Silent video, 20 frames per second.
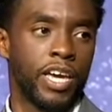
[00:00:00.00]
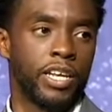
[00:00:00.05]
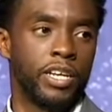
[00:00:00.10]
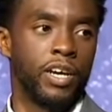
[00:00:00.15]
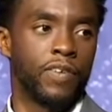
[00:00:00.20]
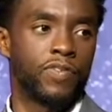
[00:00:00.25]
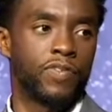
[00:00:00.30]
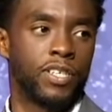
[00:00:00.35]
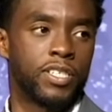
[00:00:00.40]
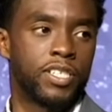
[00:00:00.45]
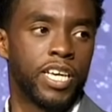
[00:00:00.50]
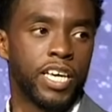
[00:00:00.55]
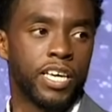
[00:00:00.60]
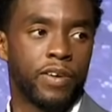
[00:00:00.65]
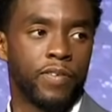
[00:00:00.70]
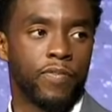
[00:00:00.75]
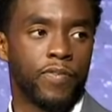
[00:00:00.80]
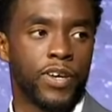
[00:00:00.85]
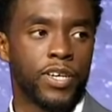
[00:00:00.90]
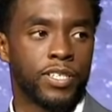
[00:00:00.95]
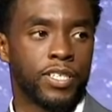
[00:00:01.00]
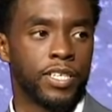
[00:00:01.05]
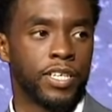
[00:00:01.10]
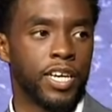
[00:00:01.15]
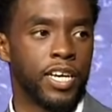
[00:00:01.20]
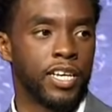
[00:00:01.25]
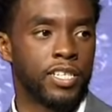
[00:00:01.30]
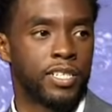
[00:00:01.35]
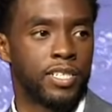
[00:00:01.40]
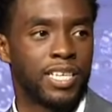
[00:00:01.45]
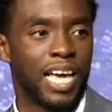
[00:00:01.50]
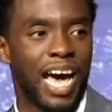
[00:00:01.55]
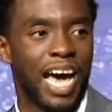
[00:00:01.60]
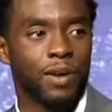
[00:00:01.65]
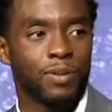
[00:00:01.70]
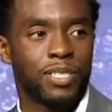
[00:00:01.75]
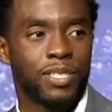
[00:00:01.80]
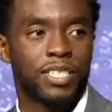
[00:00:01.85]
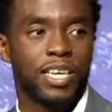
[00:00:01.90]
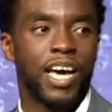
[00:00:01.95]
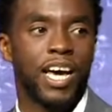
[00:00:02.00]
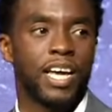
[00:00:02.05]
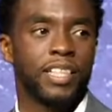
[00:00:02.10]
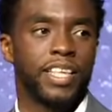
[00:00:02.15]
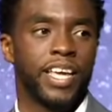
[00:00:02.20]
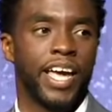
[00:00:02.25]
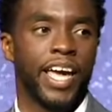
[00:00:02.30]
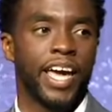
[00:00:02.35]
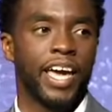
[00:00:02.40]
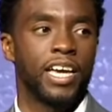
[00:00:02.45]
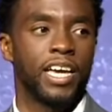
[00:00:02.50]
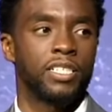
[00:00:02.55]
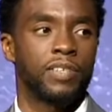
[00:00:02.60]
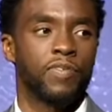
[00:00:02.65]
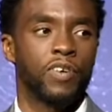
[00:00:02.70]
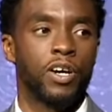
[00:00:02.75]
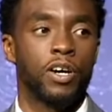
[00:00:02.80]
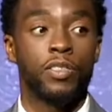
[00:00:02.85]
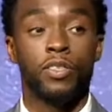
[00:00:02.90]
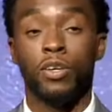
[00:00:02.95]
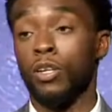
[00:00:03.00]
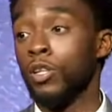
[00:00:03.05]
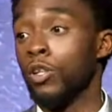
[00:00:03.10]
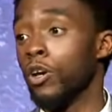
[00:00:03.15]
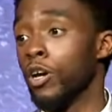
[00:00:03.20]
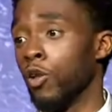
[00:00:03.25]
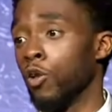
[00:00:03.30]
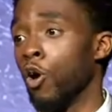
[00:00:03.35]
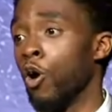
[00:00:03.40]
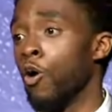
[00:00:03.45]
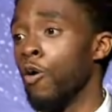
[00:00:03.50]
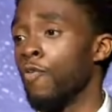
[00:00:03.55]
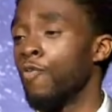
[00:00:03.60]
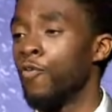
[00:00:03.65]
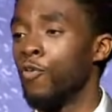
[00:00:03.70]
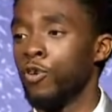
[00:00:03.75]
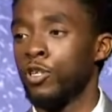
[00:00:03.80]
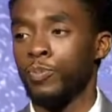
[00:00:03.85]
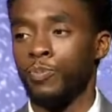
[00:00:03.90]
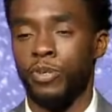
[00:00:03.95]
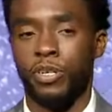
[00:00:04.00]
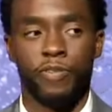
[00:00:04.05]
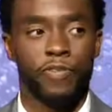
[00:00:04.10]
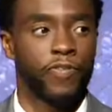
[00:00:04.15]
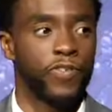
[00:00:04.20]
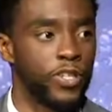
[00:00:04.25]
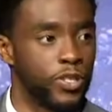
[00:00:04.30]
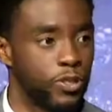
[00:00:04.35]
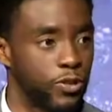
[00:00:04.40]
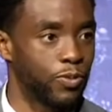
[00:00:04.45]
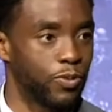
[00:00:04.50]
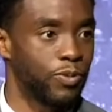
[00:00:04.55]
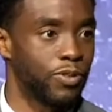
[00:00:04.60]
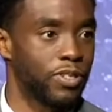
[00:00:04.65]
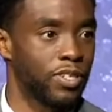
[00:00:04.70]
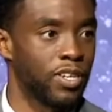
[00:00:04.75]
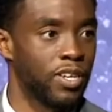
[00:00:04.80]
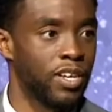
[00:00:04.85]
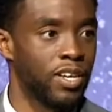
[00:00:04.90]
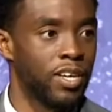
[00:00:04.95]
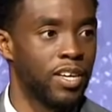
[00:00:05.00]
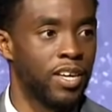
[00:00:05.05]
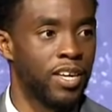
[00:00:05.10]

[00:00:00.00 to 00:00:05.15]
enough to take investigations outside the hands of other law enforcement officials,